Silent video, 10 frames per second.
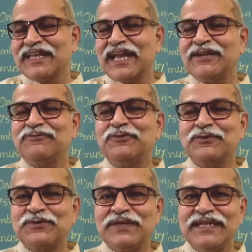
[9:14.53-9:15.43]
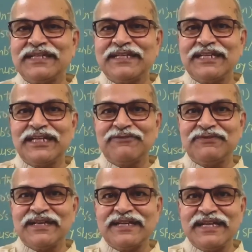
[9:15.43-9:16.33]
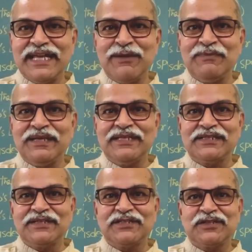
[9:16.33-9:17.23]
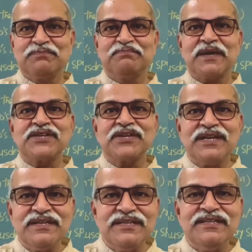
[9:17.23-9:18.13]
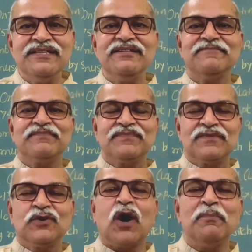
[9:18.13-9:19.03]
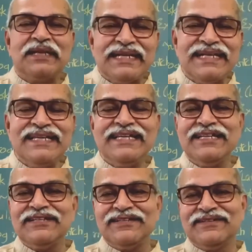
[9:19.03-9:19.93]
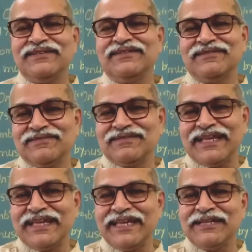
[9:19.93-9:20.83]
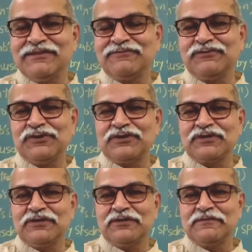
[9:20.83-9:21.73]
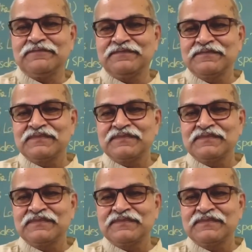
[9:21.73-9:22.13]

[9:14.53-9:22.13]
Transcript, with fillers: and photoelectric effect name is especially commonly taken for